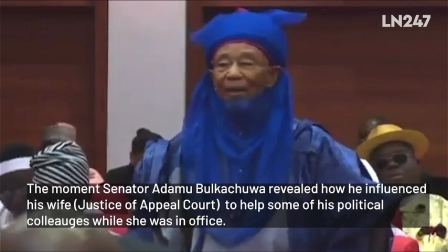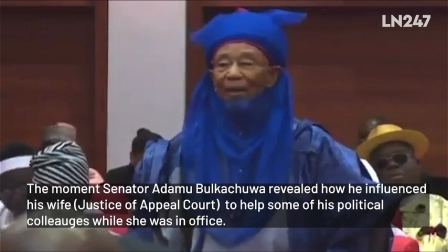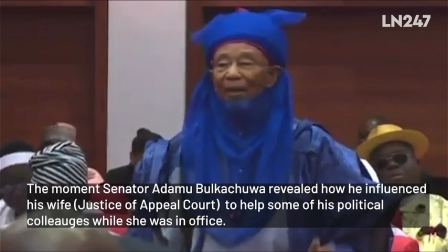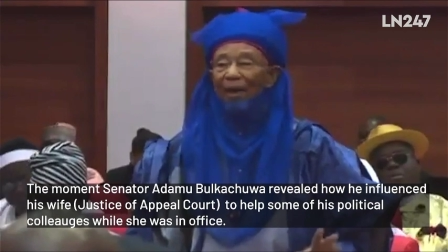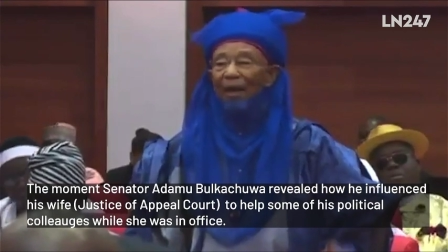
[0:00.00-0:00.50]

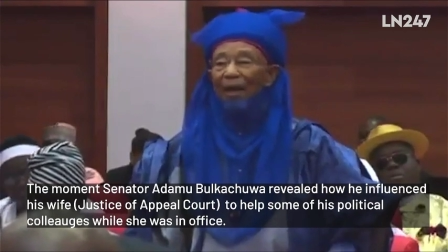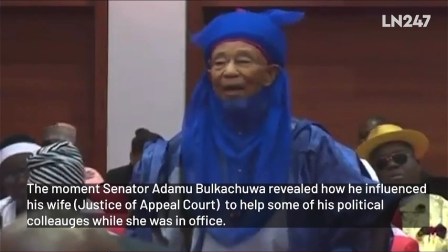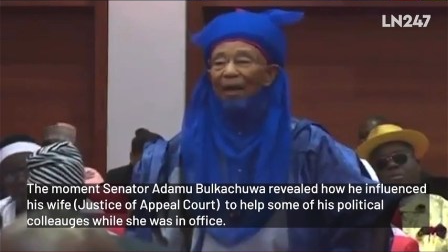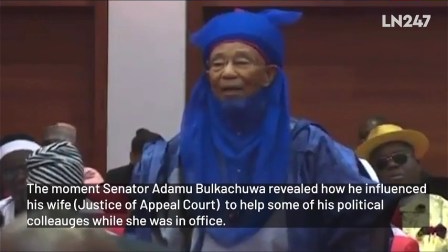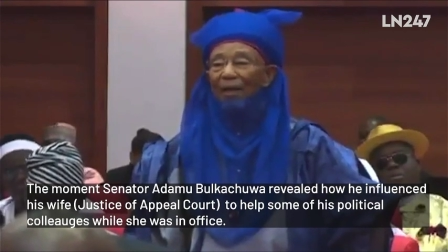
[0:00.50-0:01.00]
her
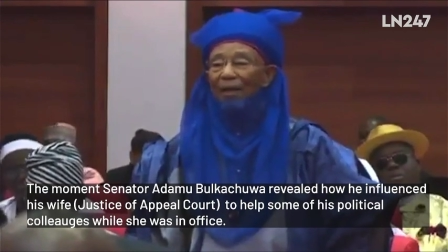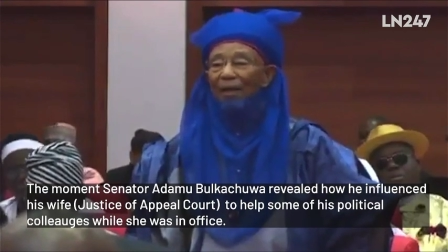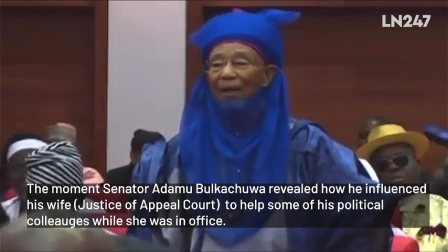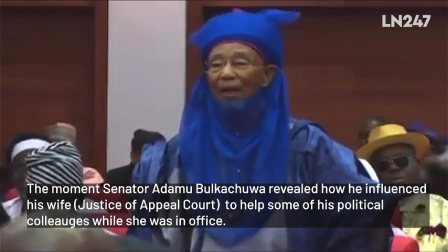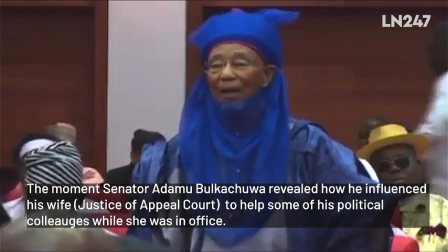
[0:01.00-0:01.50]

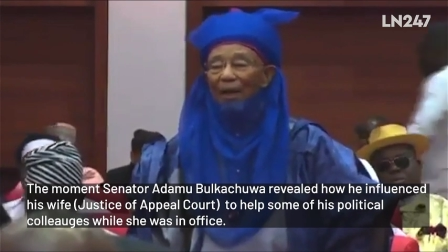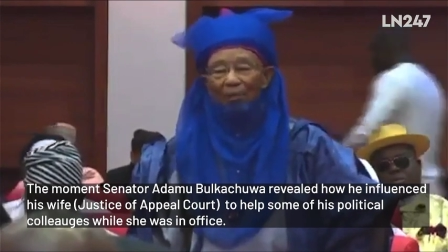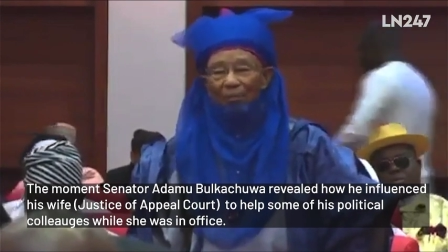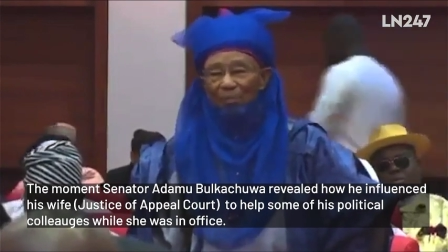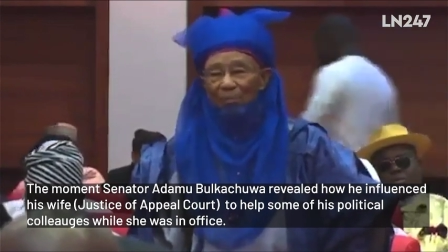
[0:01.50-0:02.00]
help
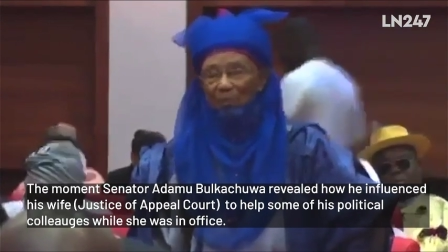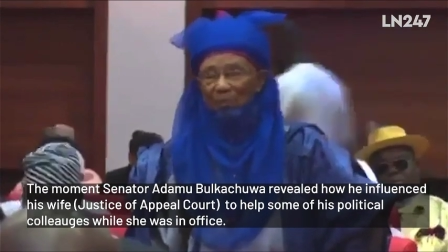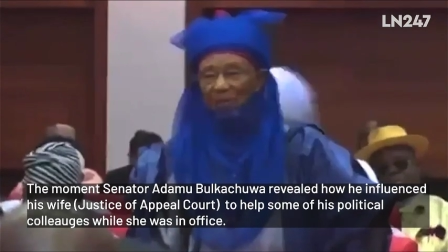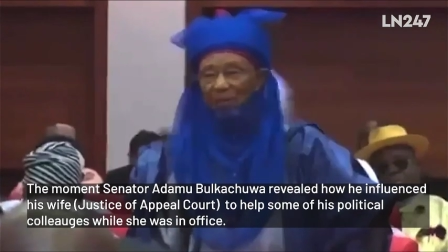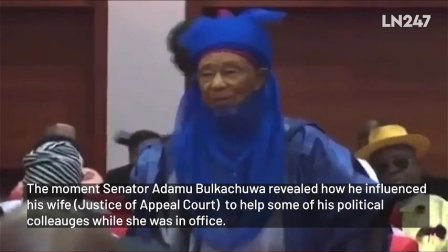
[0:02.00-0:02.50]

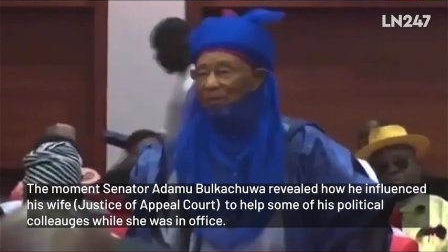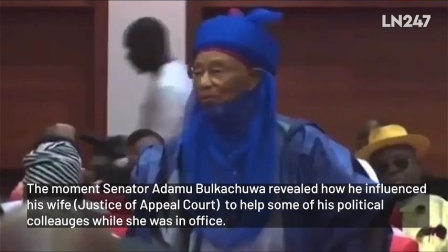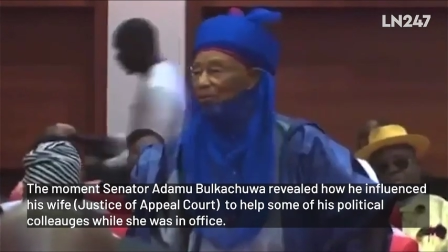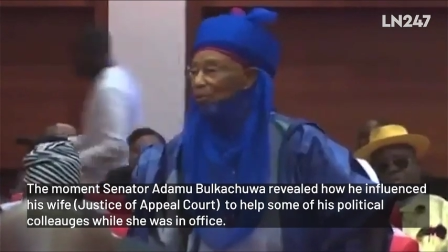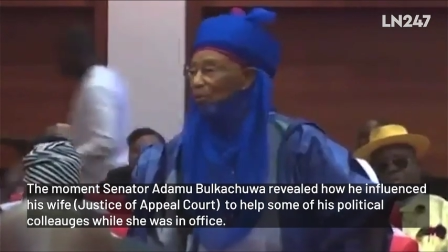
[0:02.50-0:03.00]
to
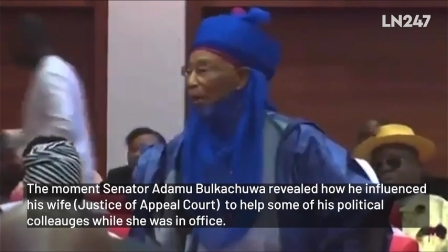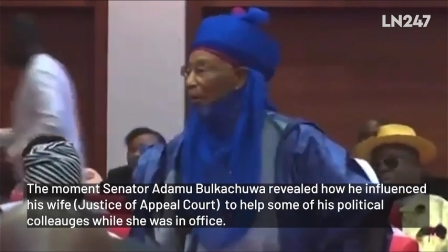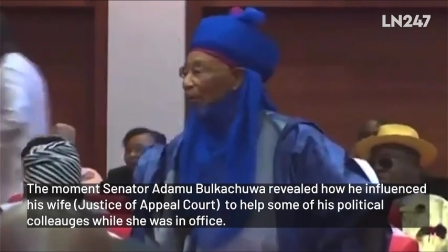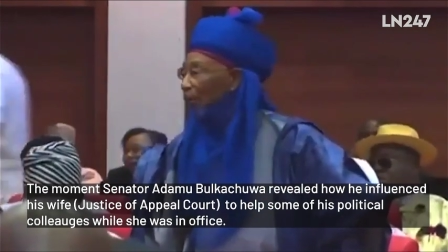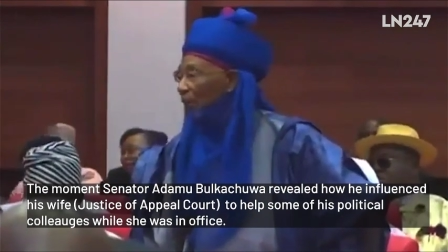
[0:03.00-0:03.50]
my
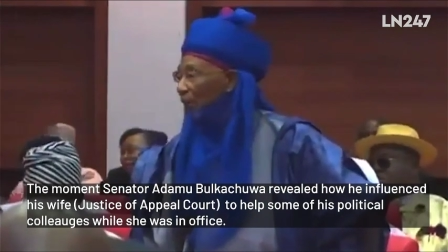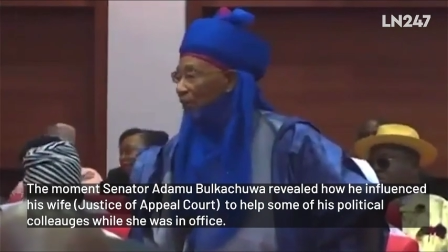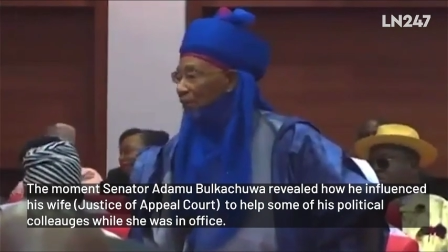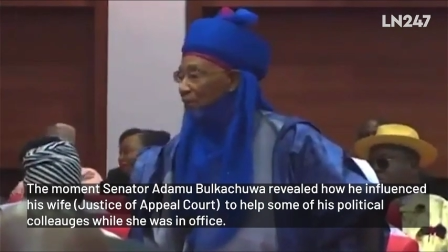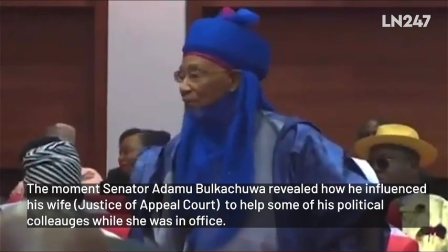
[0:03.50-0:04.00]
colleagues.
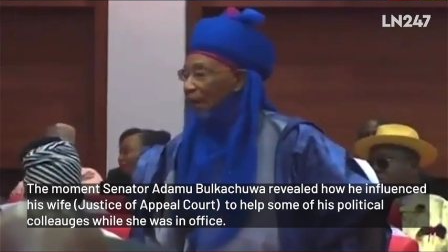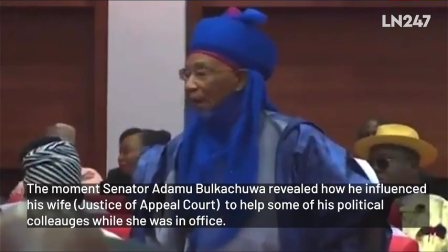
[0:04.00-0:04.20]
Uh,